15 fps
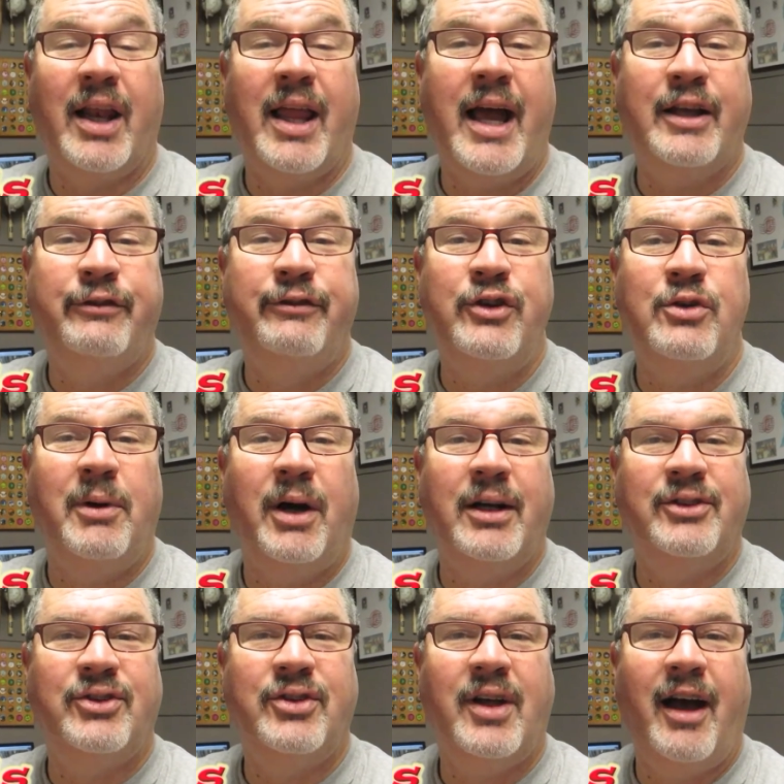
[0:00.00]
the last few
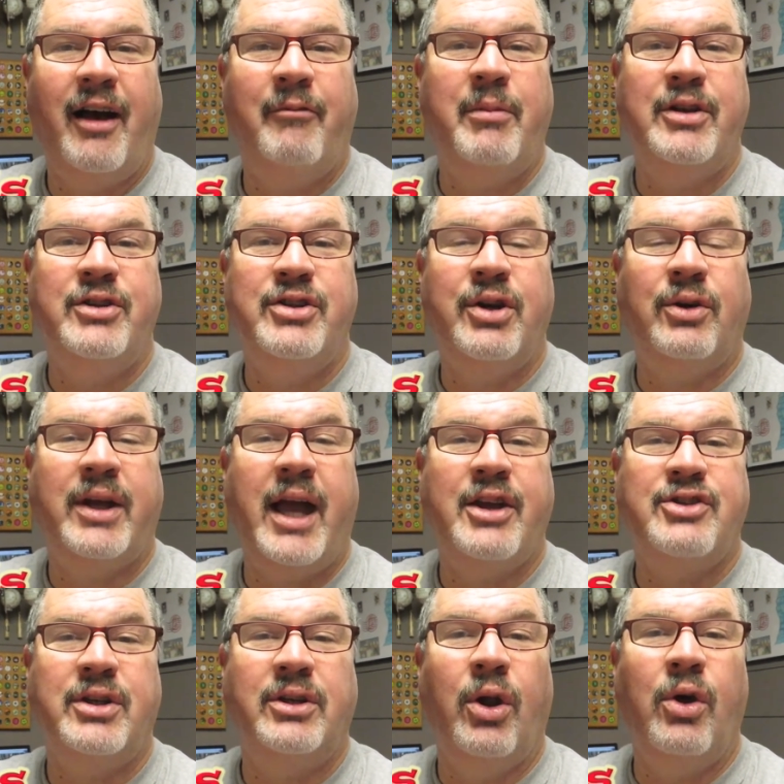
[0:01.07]
months, I've been
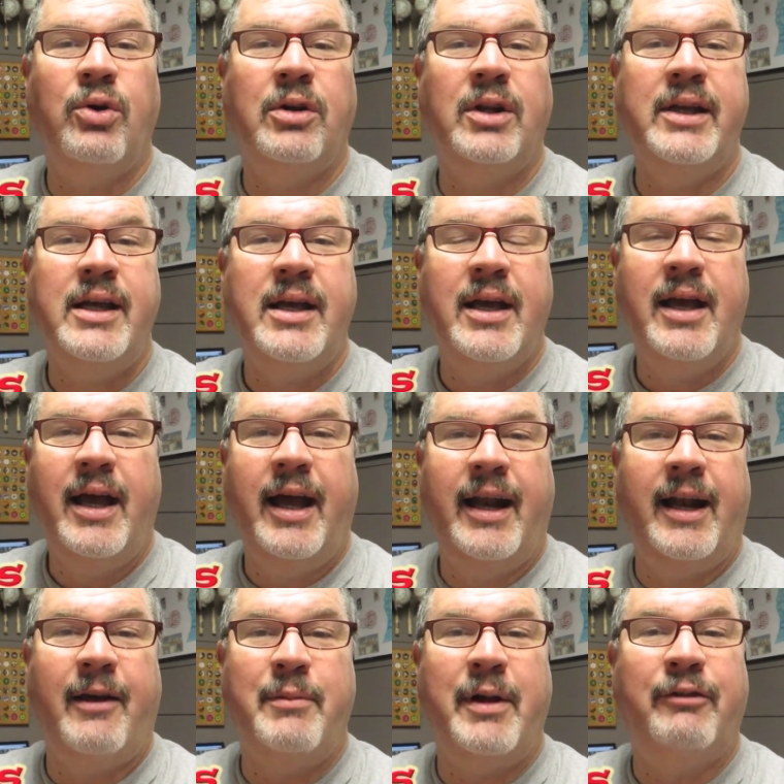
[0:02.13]
geocaching locally
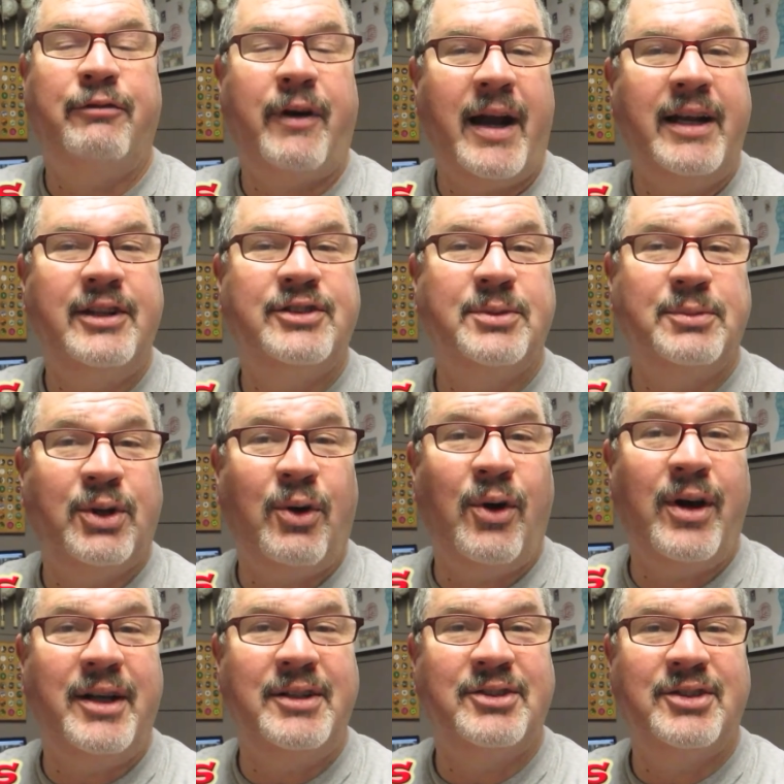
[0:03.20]
and I've been finding some
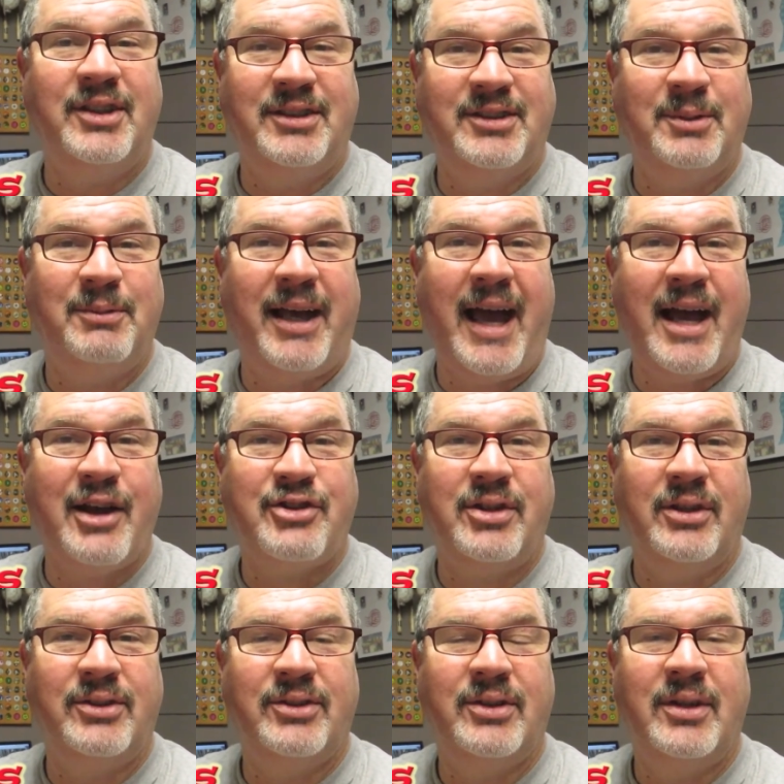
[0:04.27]
coins in some
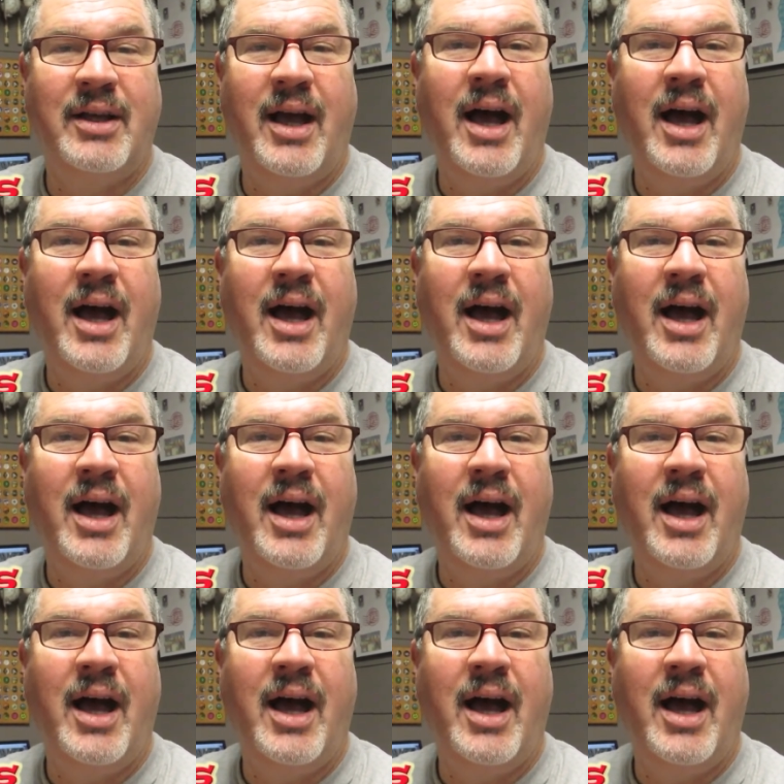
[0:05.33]
caches.